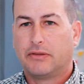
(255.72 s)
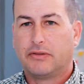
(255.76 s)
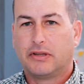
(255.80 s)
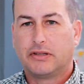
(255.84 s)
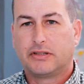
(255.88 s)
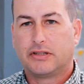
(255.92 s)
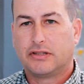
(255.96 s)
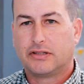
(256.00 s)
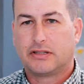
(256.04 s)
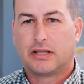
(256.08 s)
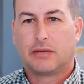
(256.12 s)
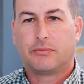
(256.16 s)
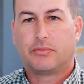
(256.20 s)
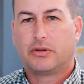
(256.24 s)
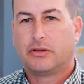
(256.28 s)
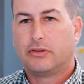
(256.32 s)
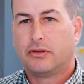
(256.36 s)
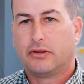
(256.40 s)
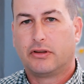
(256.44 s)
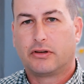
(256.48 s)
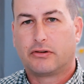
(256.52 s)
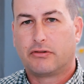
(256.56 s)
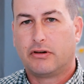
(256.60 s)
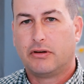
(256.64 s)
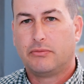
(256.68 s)
This is something
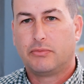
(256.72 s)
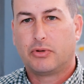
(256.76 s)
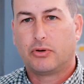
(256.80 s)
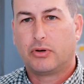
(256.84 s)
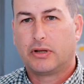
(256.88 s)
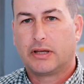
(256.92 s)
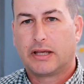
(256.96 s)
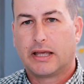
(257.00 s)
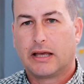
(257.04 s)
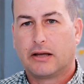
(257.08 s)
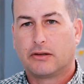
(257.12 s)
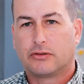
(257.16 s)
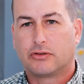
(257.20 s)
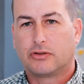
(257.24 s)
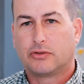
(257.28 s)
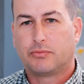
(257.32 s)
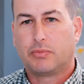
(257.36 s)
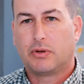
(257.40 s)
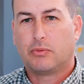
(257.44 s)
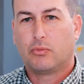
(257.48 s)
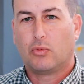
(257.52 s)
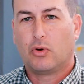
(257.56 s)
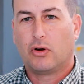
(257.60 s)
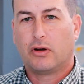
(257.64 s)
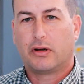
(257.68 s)
that the Green Building Council has
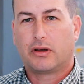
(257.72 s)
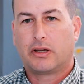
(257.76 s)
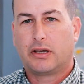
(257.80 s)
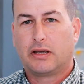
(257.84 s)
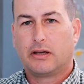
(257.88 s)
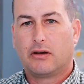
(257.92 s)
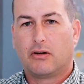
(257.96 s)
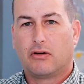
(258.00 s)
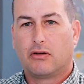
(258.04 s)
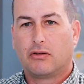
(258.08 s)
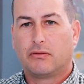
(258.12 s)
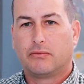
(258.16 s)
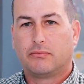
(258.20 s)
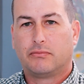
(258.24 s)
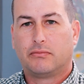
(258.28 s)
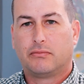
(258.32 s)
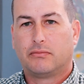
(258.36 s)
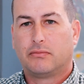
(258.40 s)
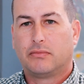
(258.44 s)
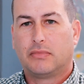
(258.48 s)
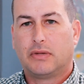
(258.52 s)
been working on